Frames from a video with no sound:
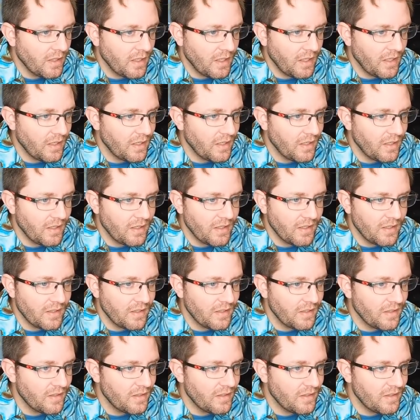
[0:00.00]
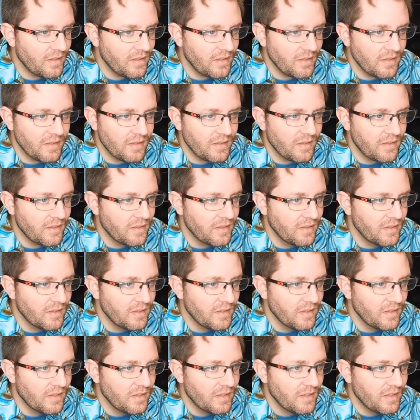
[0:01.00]
Uh,
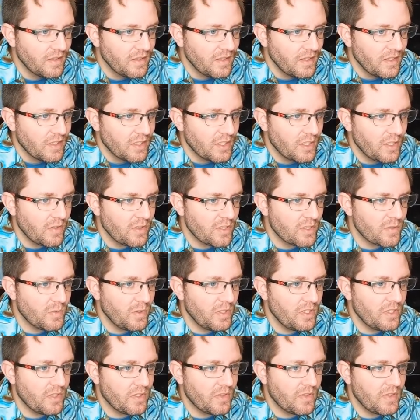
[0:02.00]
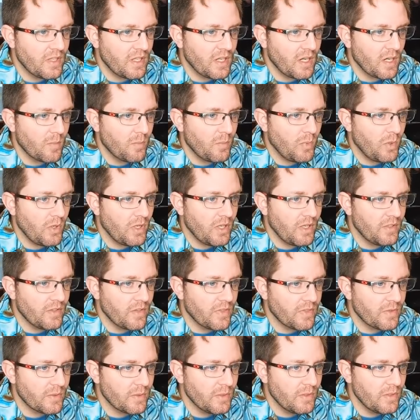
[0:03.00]
curious one. Do you think our boy on the
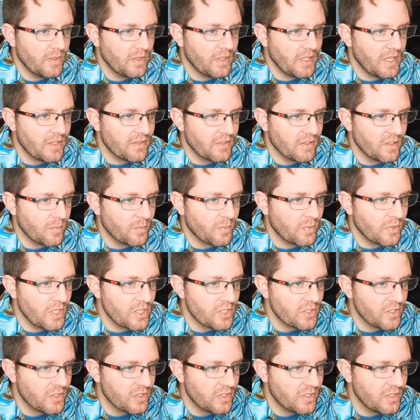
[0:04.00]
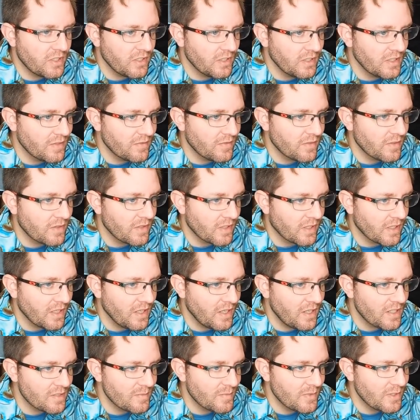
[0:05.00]
throne has a little pressure to deliver the
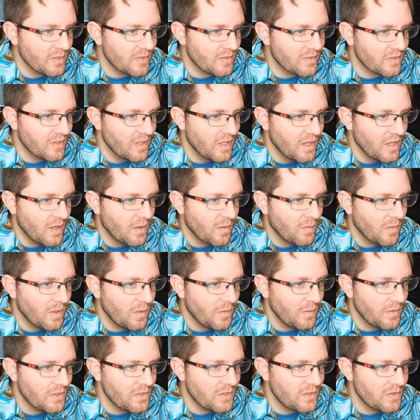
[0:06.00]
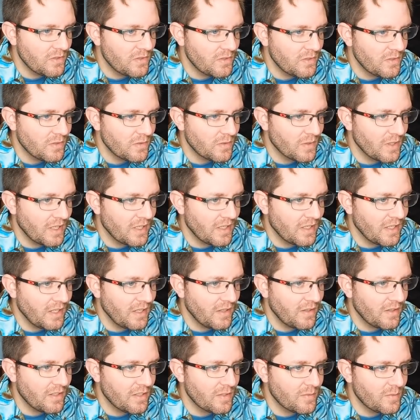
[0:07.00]
cosmos? What would you do right
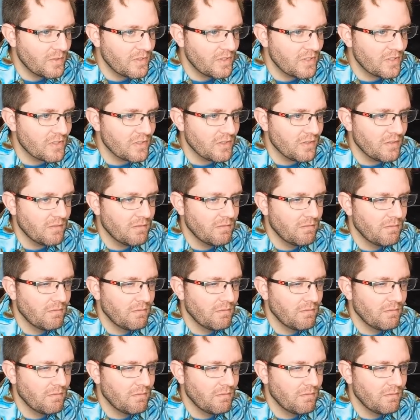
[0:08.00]
now in his position?